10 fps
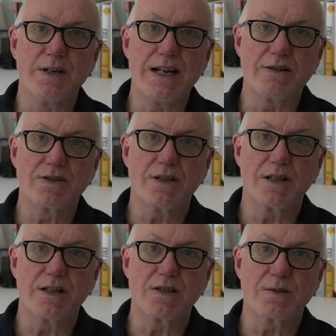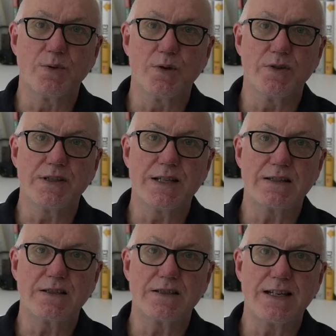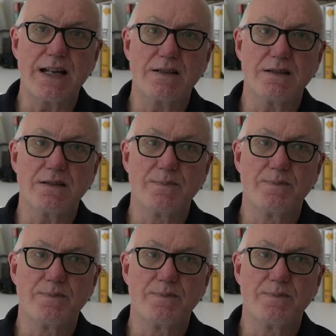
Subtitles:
announced that they're going to support the Tesla standard.